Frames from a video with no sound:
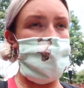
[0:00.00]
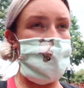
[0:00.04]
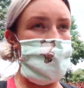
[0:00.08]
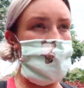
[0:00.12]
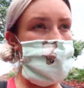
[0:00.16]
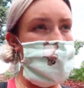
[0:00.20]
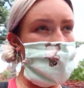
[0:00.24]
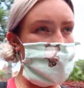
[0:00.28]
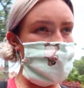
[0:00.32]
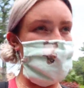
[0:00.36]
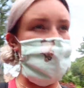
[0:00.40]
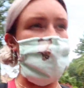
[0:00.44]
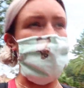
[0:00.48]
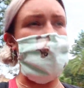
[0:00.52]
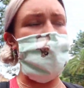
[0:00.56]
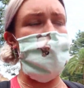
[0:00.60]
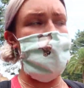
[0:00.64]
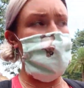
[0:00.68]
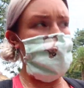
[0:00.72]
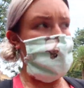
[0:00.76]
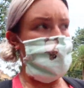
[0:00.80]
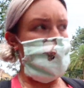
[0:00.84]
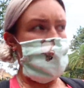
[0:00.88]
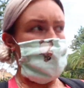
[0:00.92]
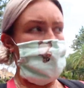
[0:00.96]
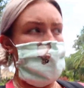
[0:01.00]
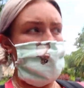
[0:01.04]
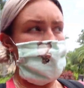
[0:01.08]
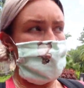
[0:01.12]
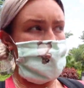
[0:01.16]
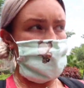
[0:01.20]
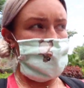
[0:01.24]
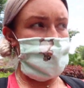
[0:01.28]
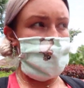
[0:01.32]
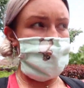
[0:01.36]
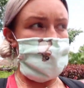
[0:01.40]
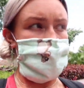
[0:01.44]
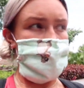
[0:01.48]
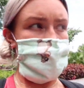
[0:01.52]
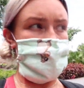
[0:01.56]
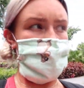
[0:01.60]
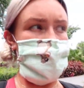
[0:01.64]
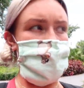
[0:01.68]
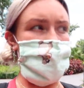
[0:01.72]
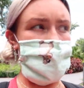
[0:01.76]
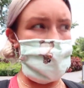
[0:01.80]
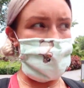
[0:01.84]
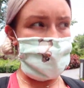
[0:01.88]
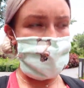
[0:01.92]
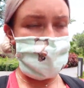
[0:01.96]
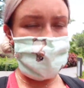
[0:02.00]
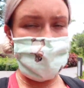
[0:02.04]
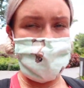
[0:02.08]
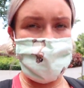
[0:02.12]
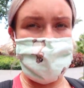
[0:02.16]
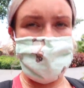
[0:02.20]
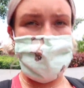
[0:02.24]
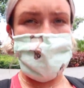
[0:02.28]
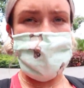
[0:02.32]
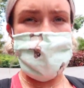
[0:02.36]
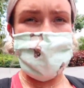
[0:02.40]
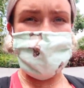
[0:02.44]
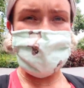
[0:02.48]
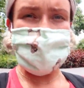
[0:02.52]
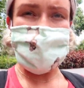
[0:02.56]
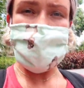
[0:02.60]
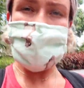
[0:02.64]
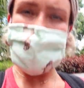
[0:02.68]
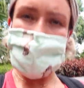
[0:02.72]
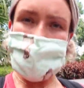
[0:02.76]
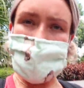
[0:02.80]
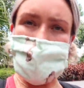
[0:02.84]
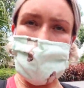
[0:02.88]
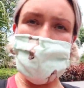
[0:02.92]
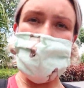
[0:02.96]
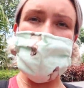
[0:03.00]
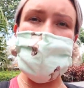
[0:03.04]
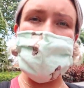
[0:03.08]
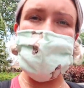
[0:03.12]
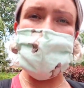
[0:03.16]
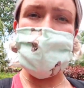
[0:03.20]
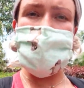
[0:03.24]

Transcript: And also, on the My Disney Experience app,